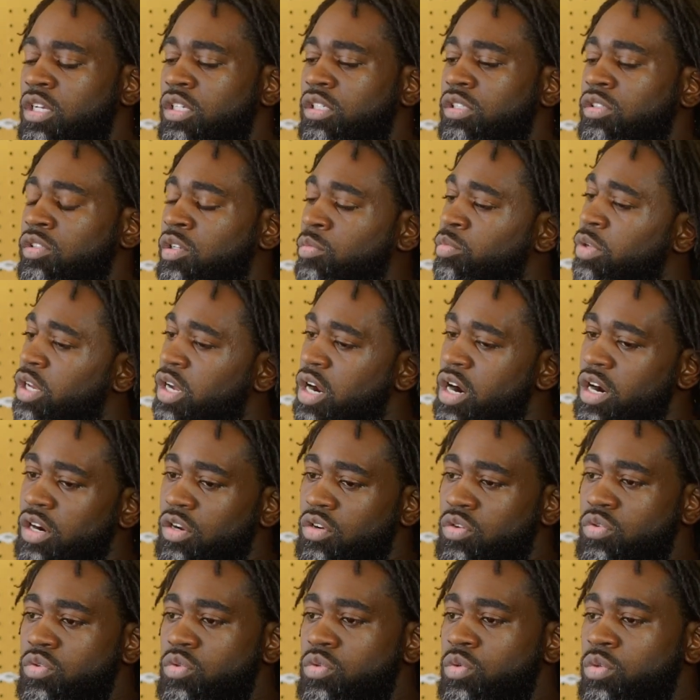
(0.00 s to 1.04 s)
So I'm like, all
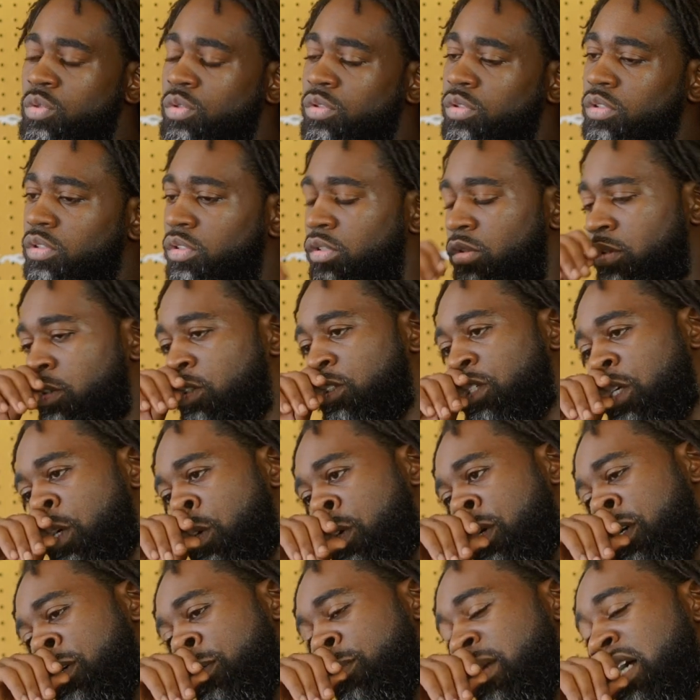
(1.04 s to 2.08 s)
right, cool.
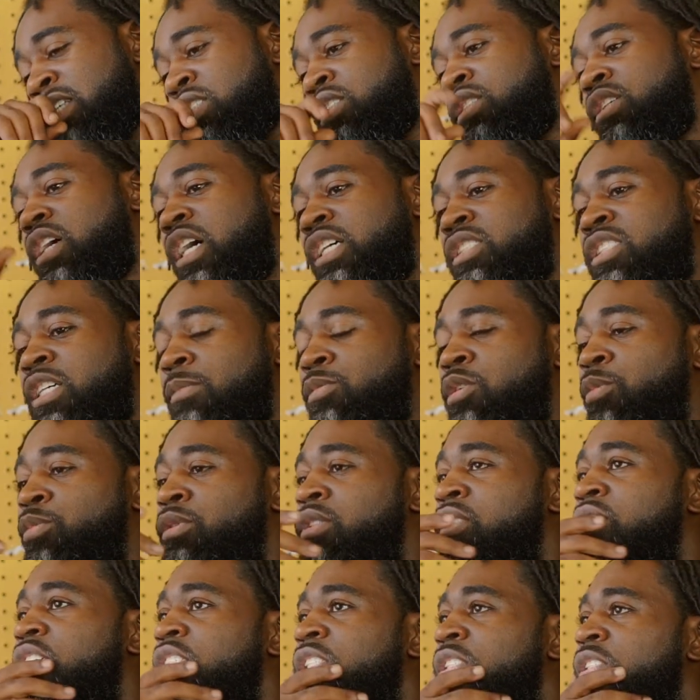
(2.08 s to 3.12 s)
So um, I, I accepted the
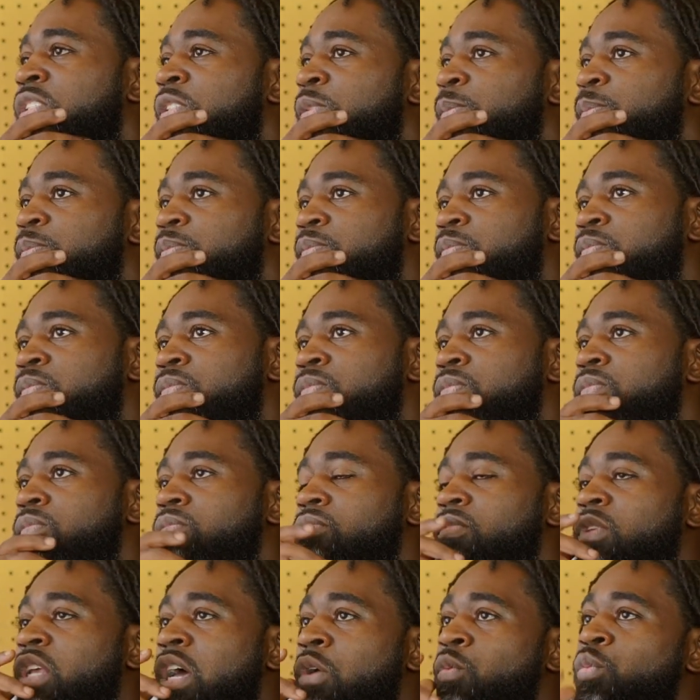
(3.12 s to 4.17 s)
position.
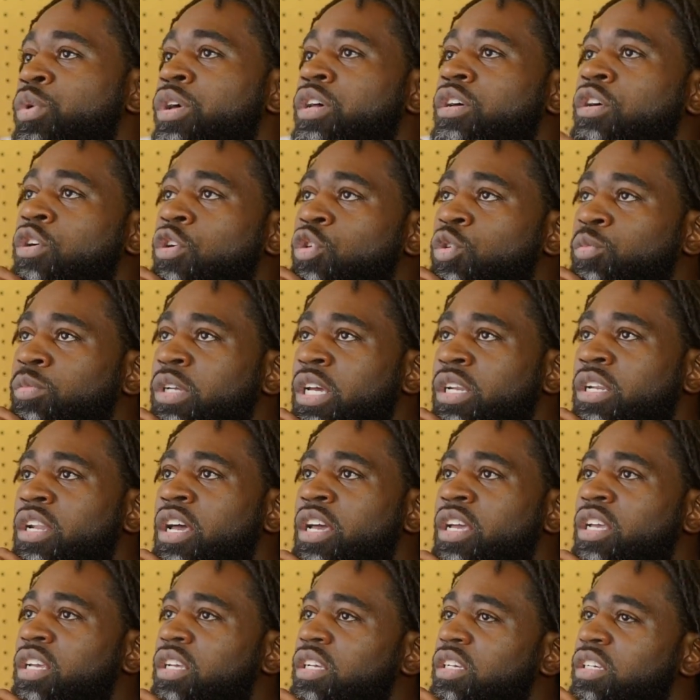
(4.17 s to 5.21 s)
I went home that
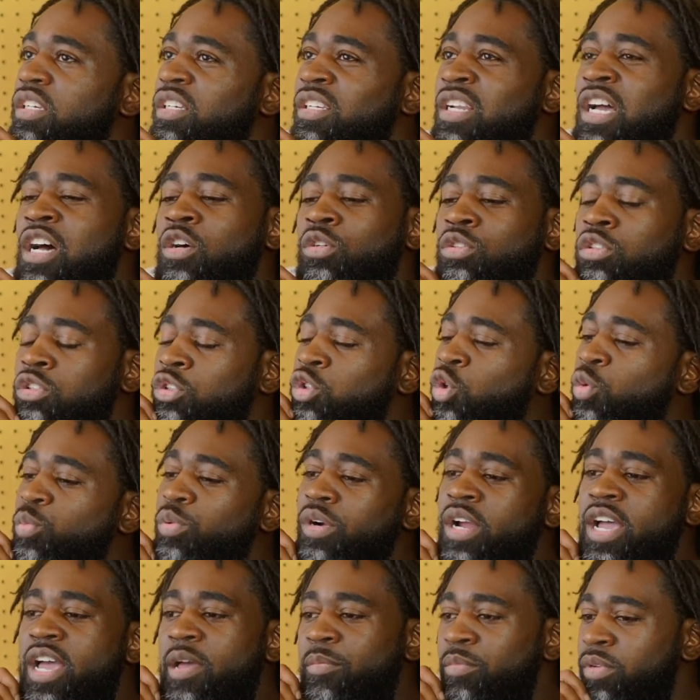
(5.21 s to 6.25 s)
night and I was
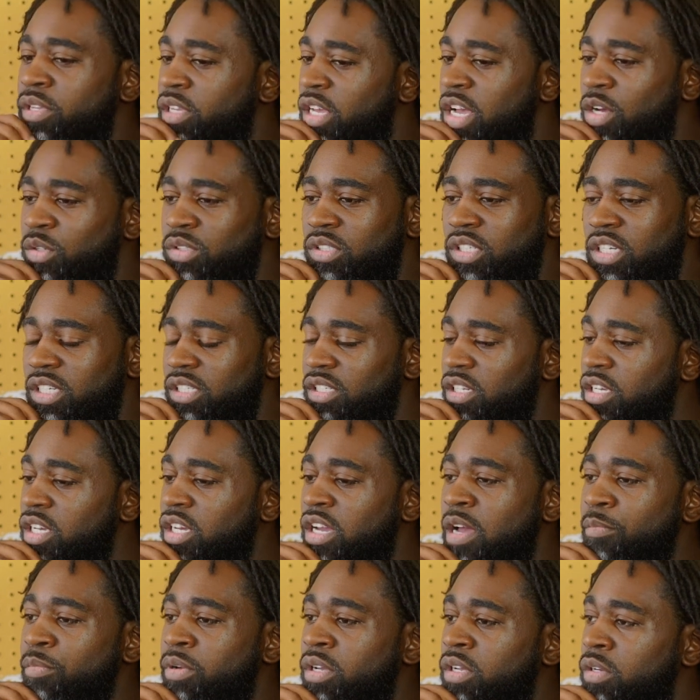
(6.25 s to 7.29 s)
super happy. I was like,
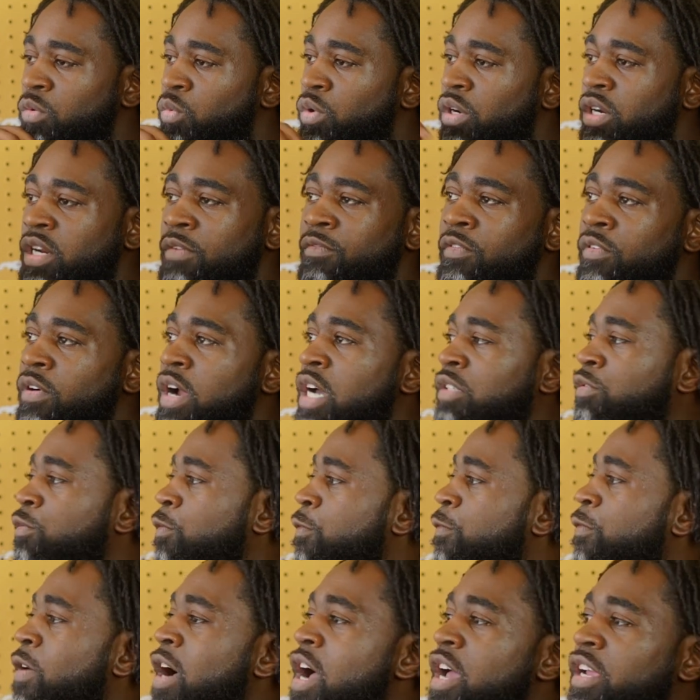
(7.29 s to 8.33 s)
dang, I've been working at Verizon
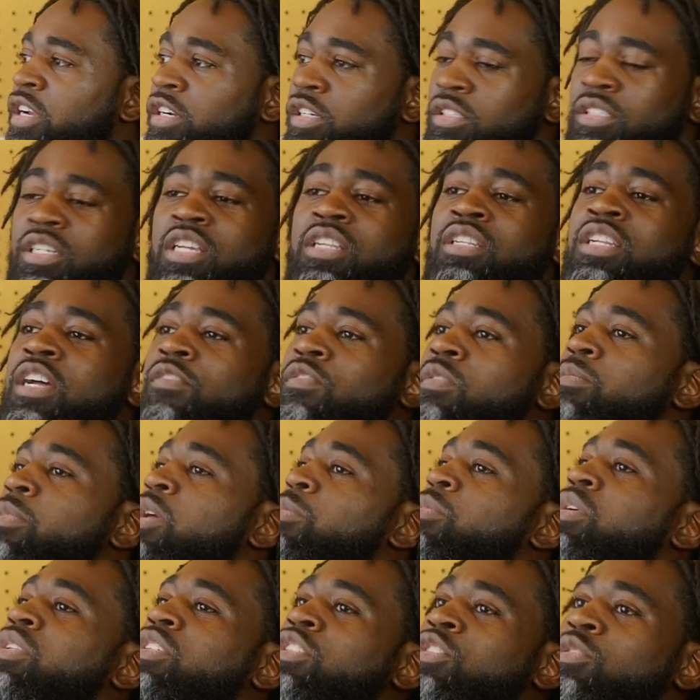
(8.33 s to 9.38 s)
for five years. They ain't never
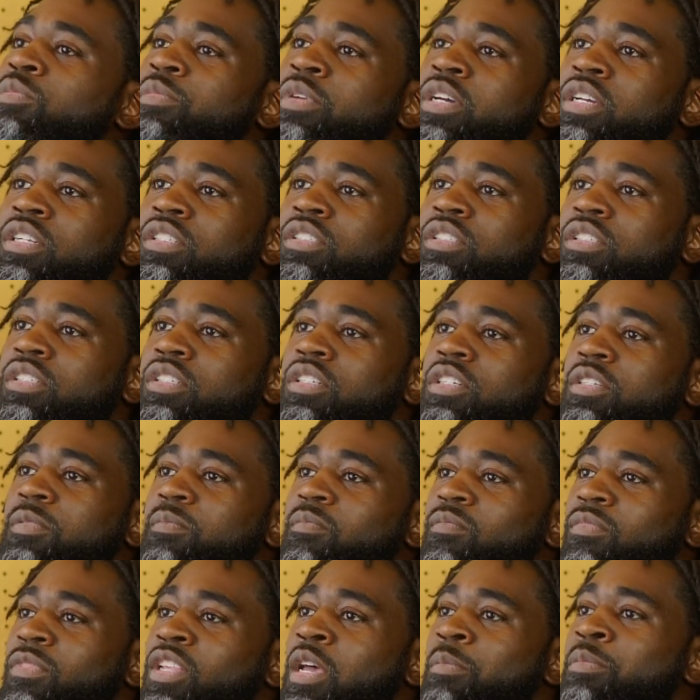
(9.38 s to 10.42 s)
make me district manager.
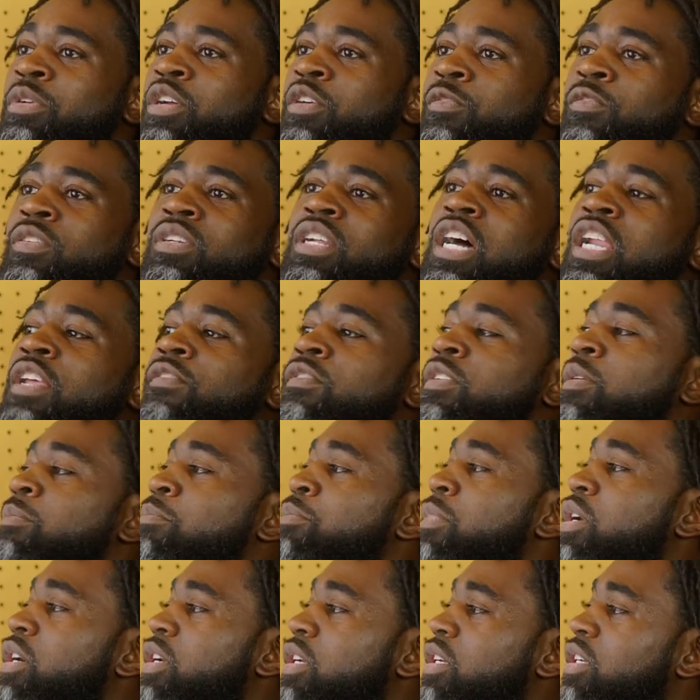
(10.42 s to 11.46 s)
I'm here for not even a
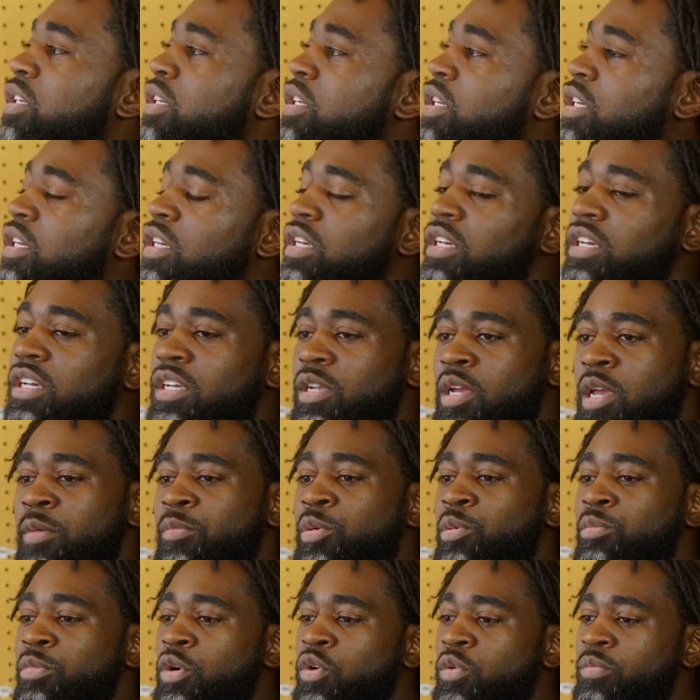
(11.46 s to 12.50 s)
month. They
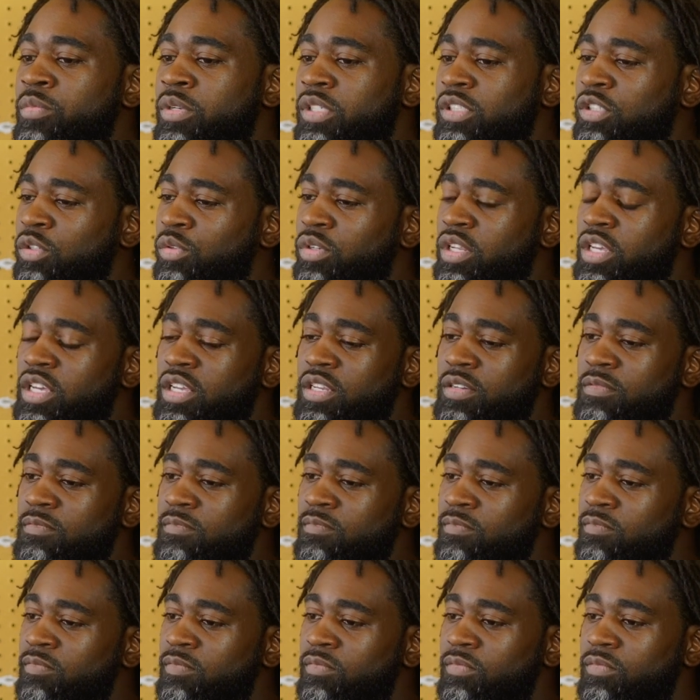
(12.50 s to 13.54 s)
promote me. So then,
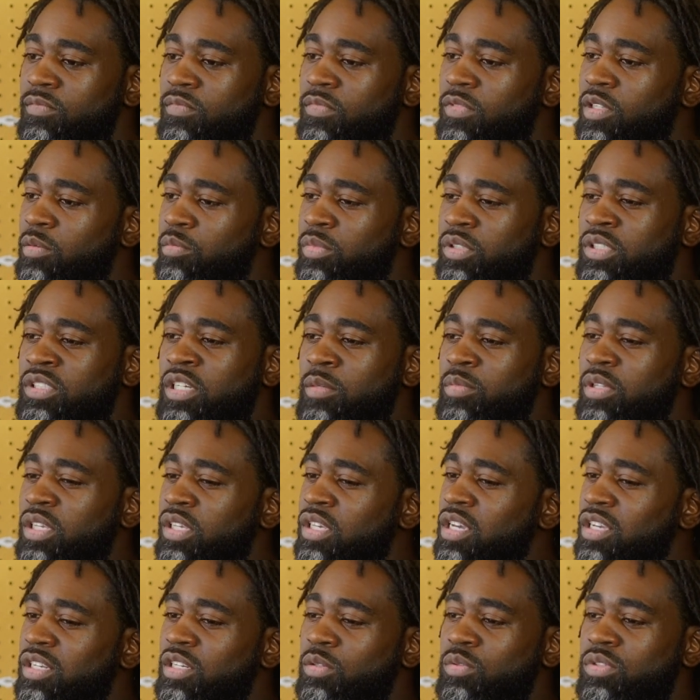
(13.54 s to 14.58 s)
but something
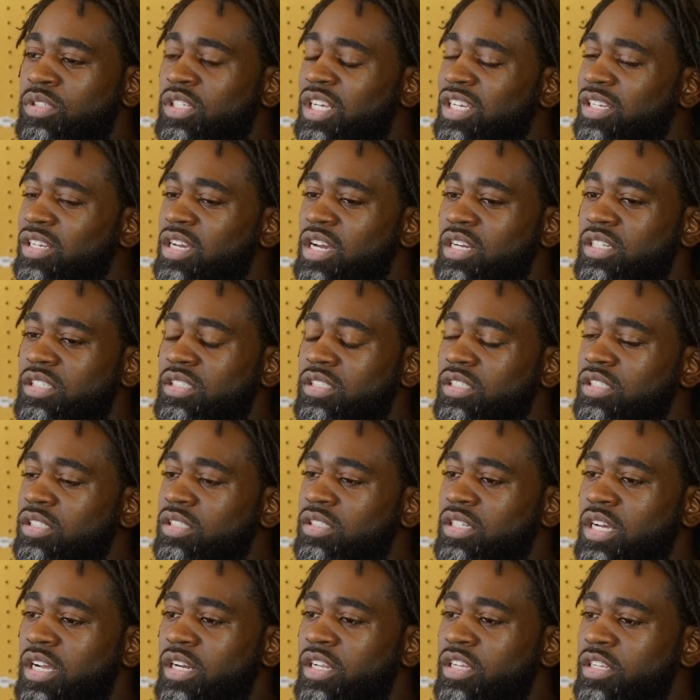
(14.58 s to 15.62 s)
kicked it was like, nah, this
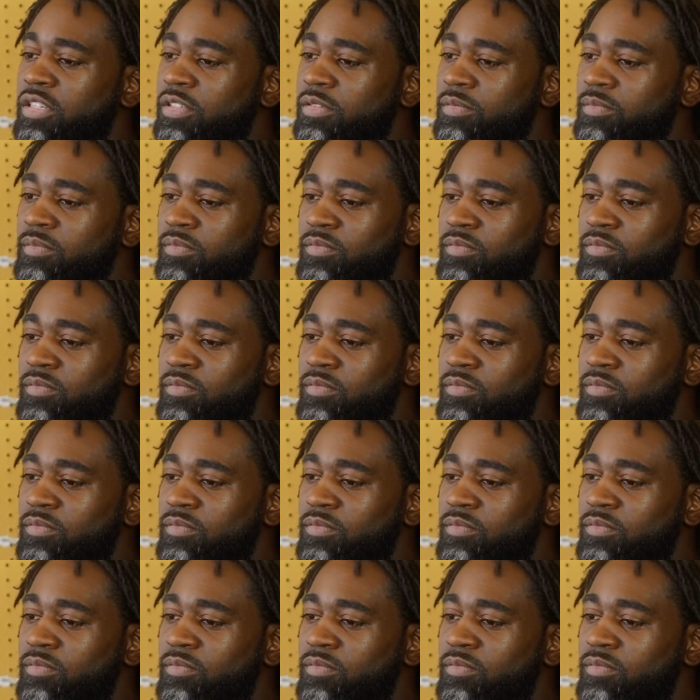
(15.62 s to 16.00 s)
this not it.